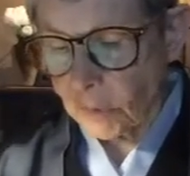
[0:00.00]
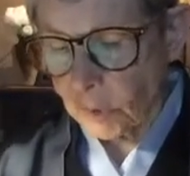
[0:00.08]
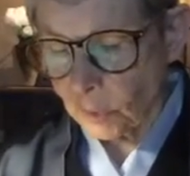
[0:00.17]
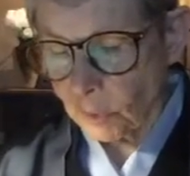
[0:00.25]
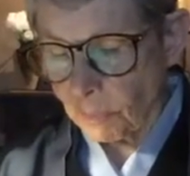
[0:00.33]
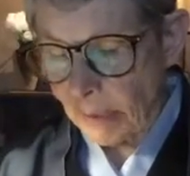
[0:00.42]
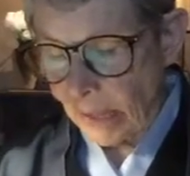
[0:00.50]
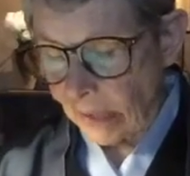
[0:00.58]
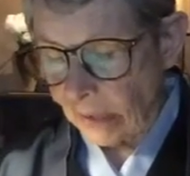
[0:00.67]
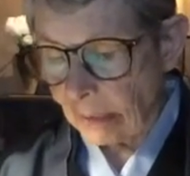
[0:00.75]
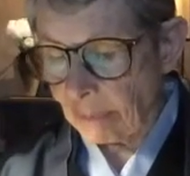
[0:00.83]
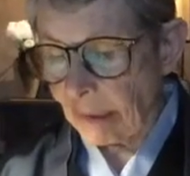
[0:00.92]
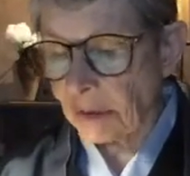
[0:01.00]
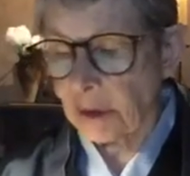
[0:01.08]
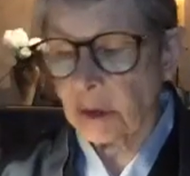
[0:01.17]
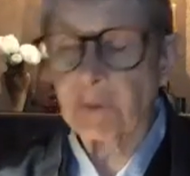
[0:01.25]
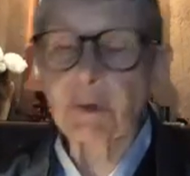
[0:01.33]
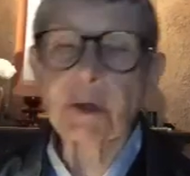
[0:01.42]
Joko Beck about
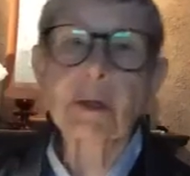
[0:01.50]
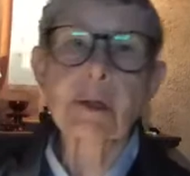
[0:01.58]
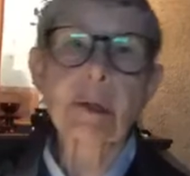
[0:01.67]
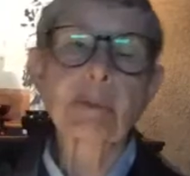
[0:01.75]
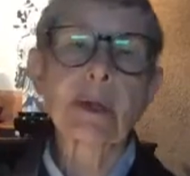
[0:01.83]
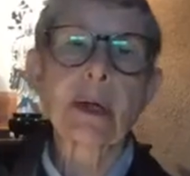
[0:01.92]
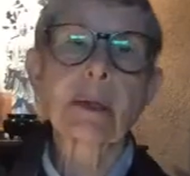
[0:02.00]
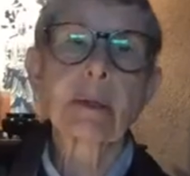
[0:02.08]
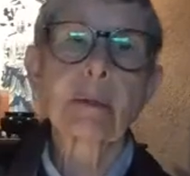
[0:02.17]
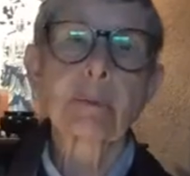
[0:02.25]
this very subject.